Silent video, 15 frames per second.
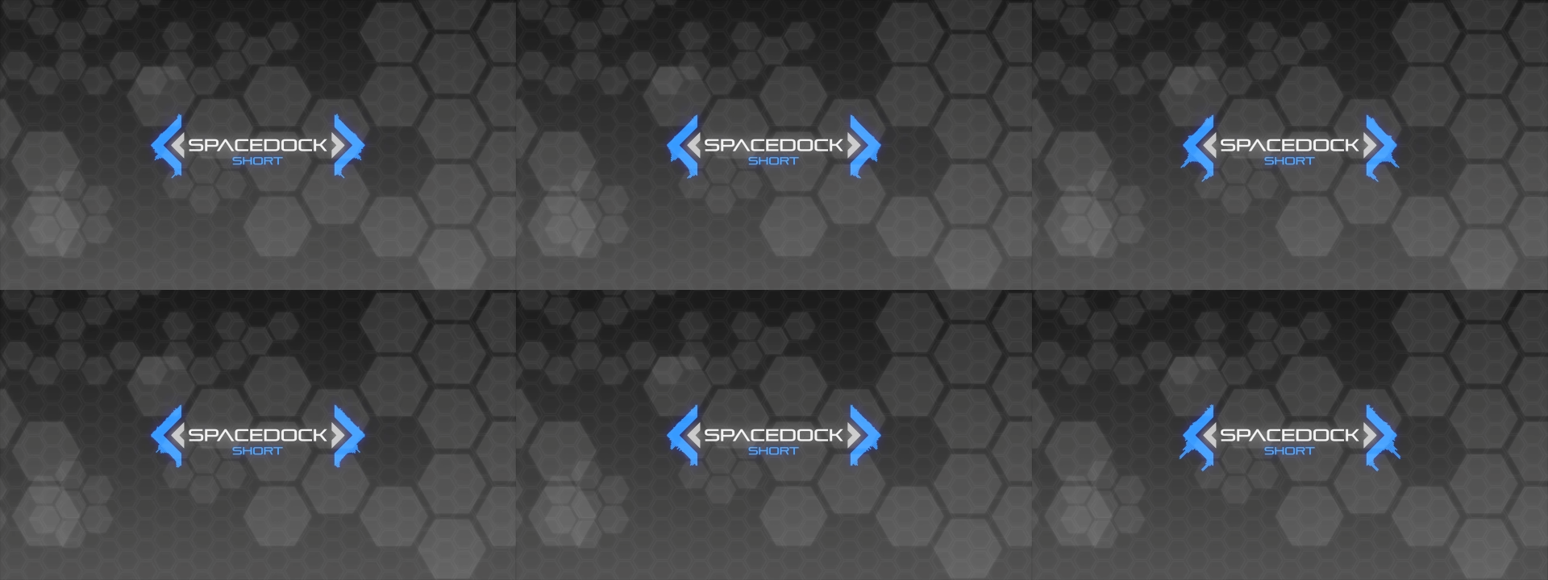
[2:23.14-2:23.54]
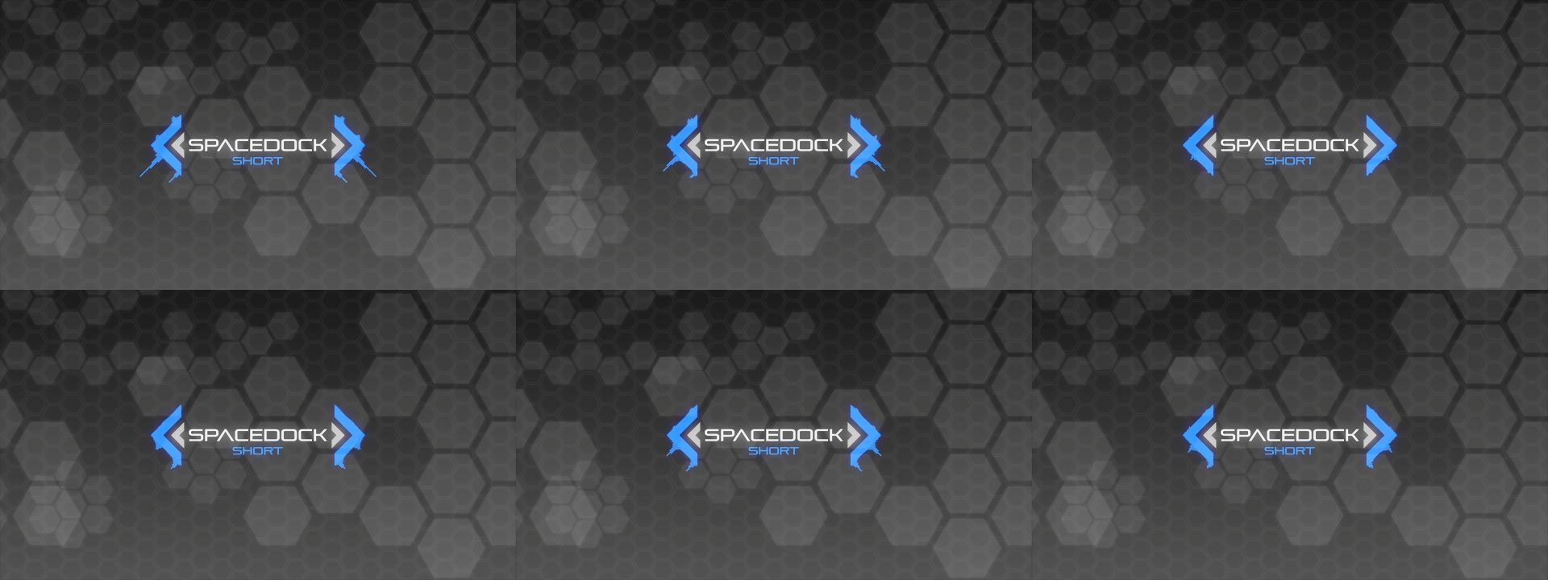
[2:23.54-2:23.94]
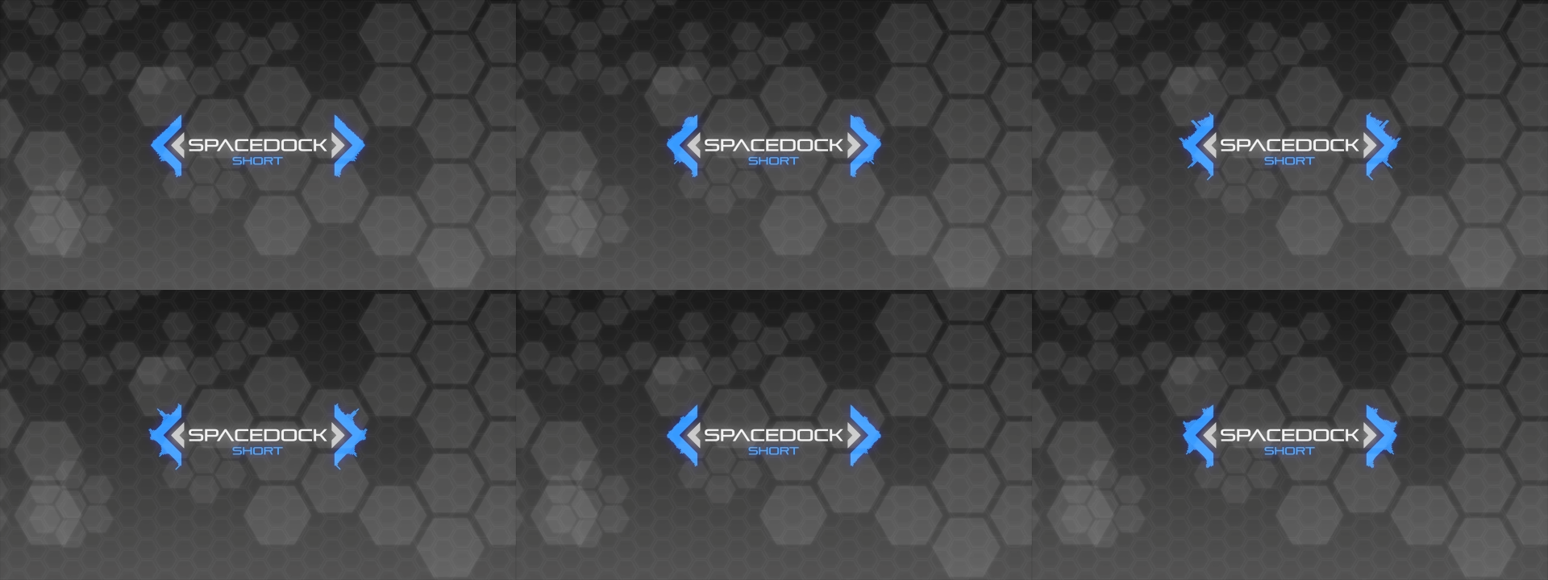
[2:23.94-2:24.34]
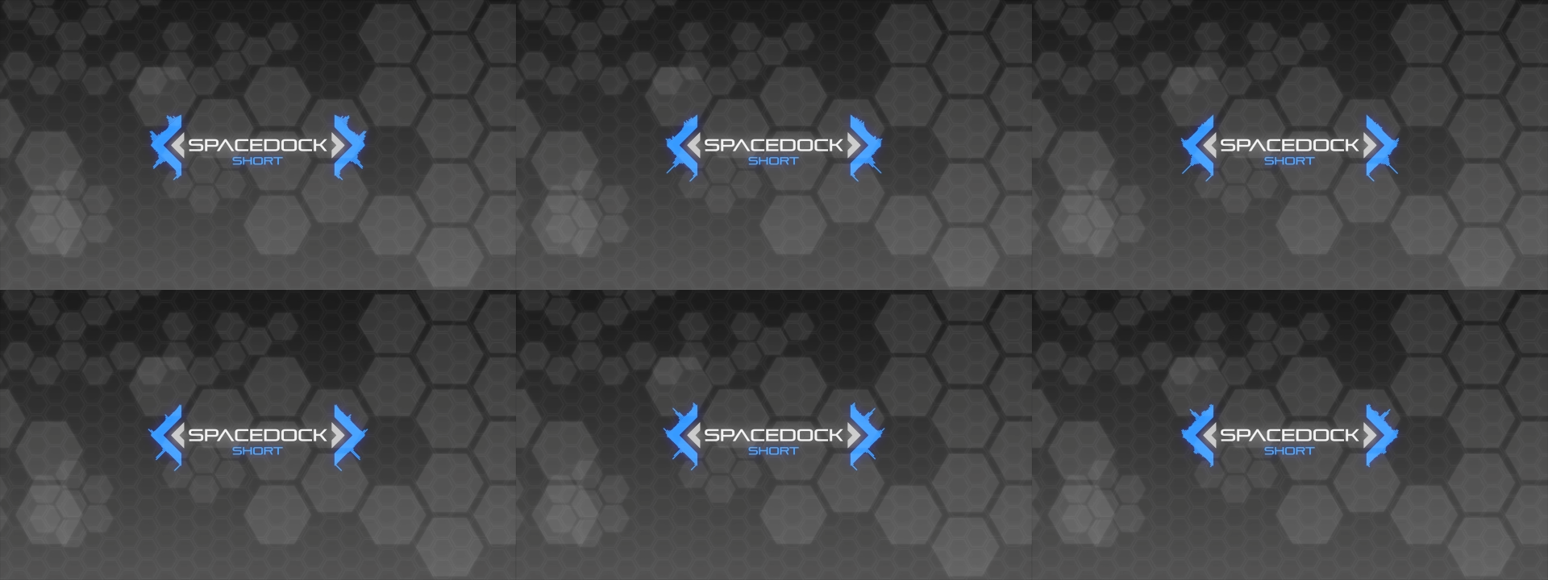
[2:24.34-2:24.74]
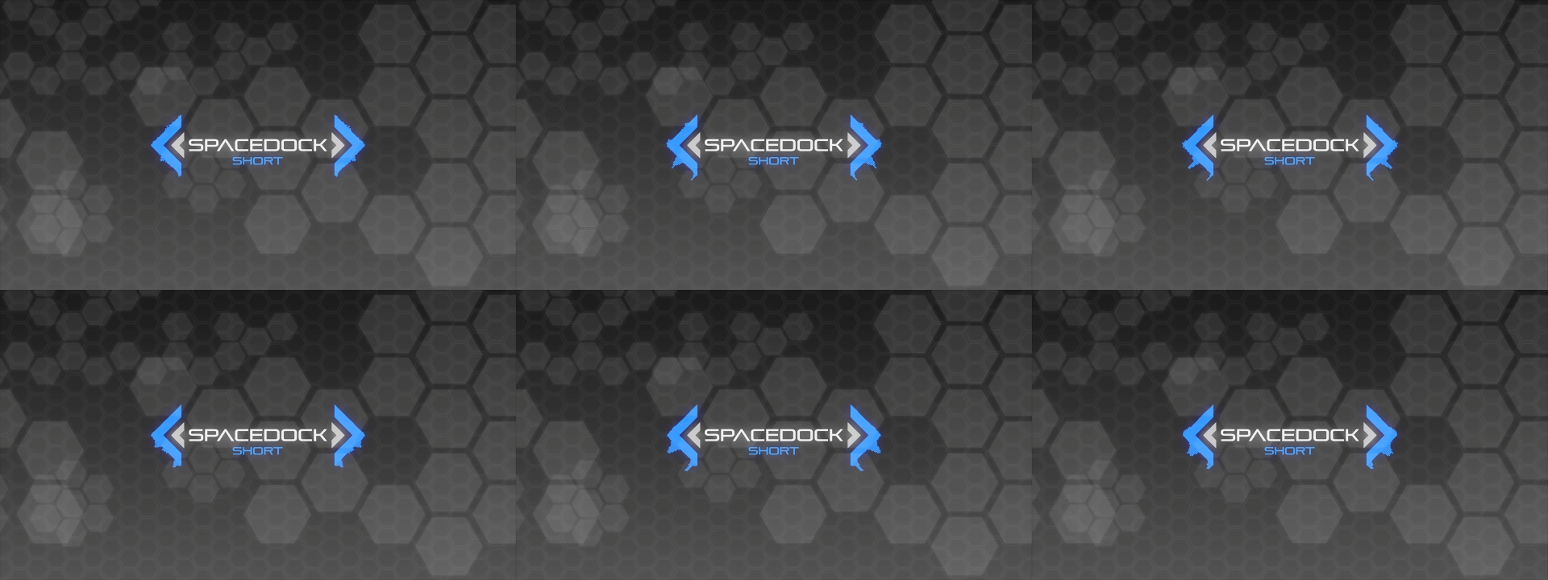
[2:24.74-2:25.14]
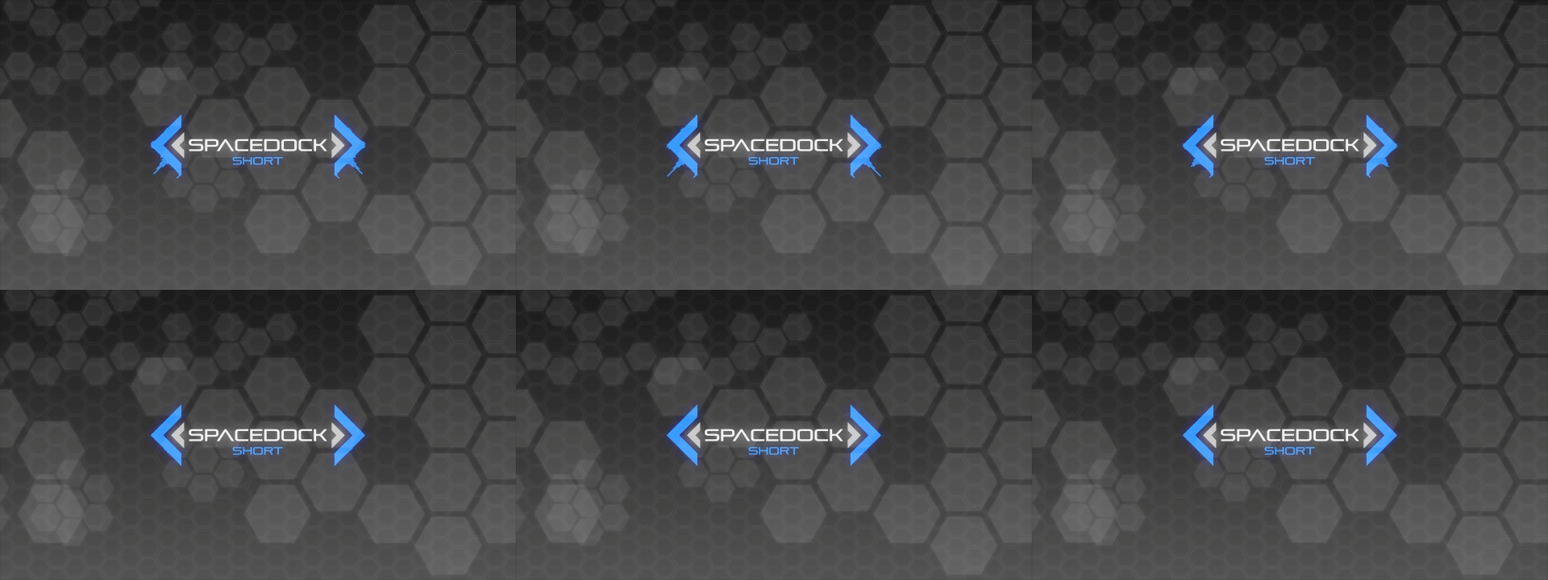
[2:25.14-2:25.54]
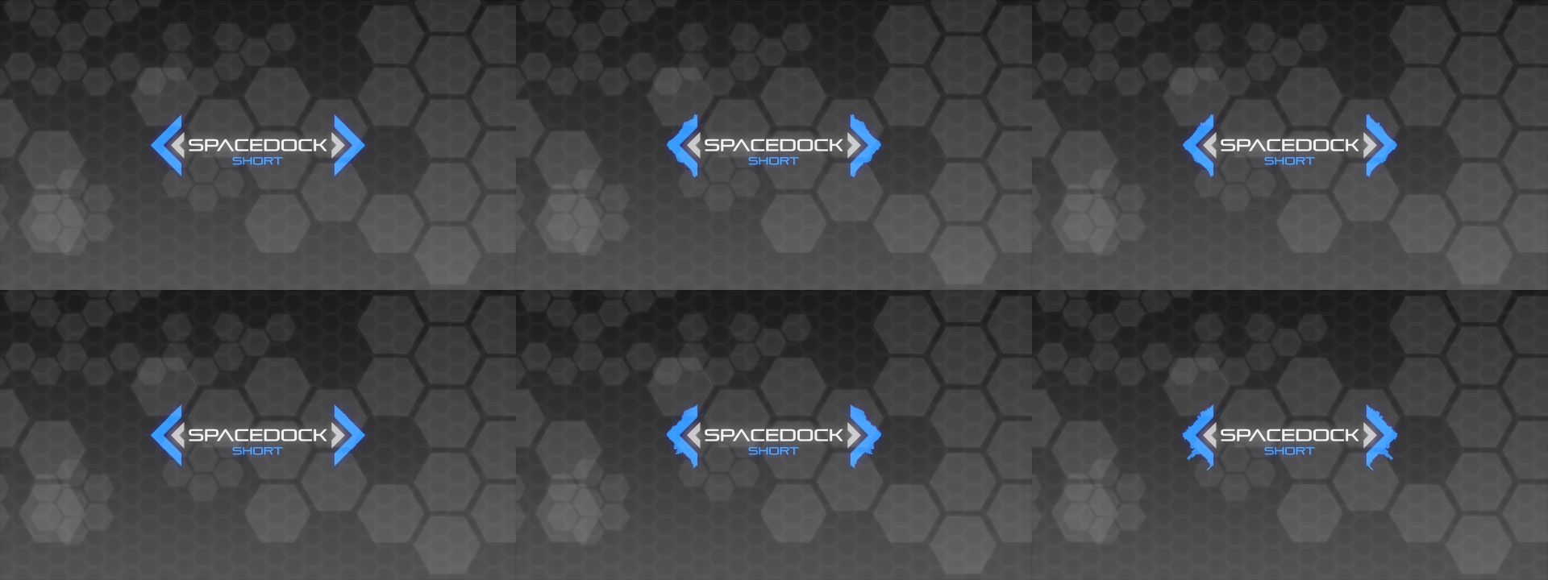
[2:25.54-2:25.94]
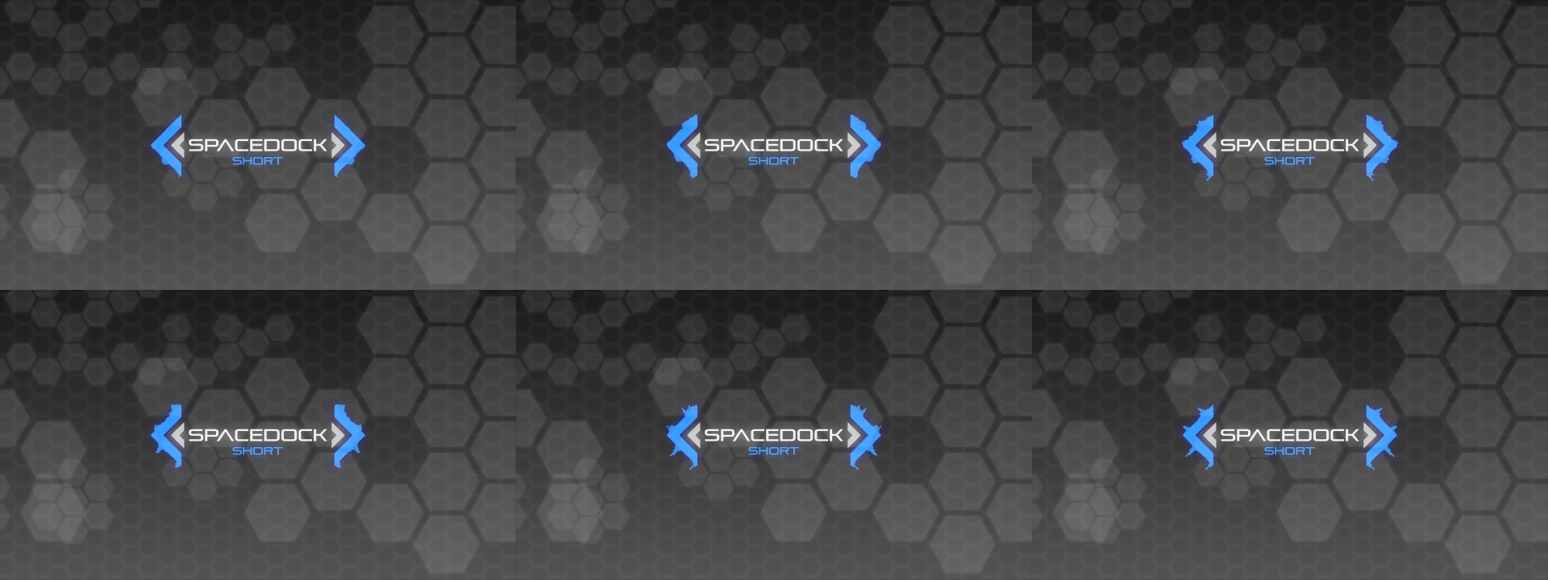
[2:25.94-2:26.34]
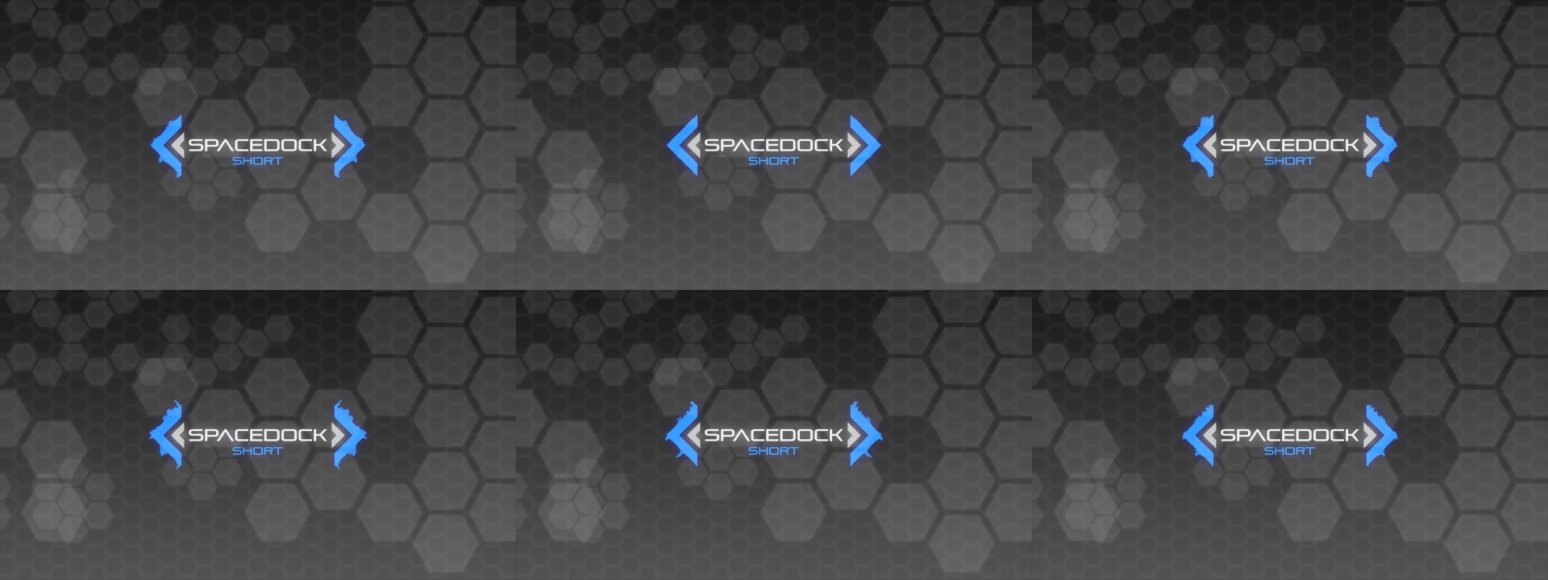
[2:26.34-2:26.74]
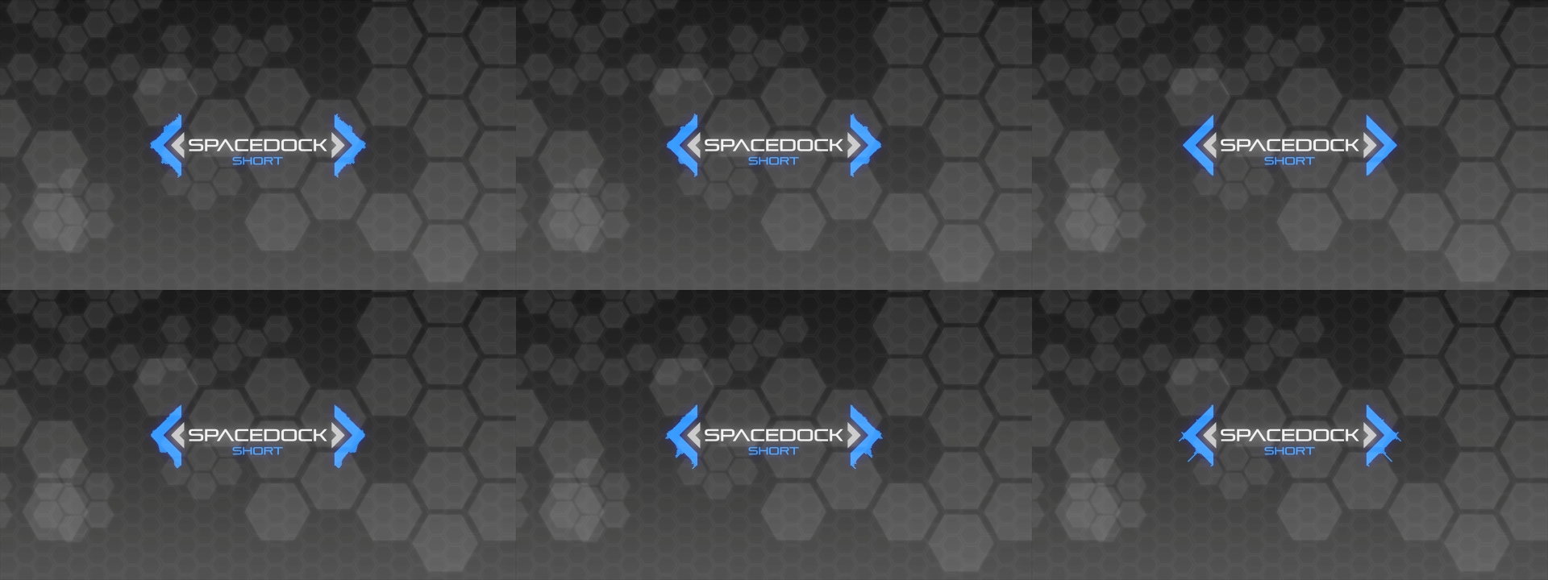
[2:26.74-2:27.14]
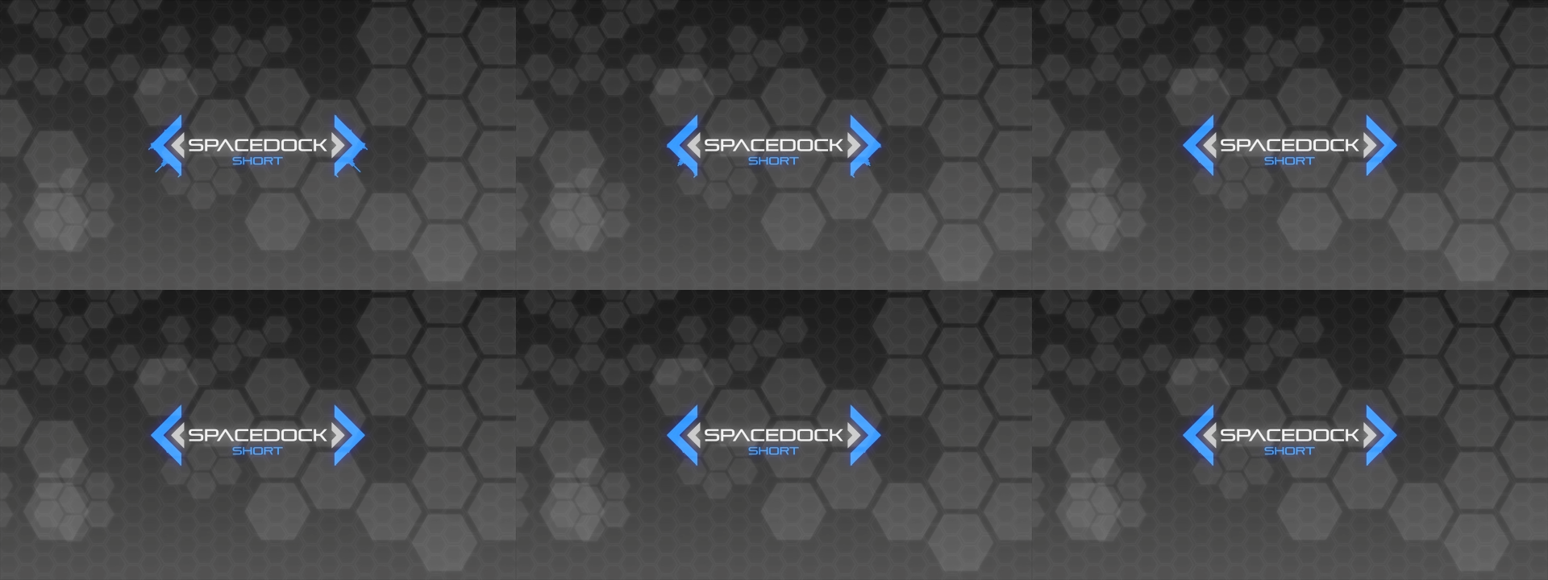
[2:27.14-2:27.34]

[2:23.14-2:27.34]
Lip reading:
(no speaker visible)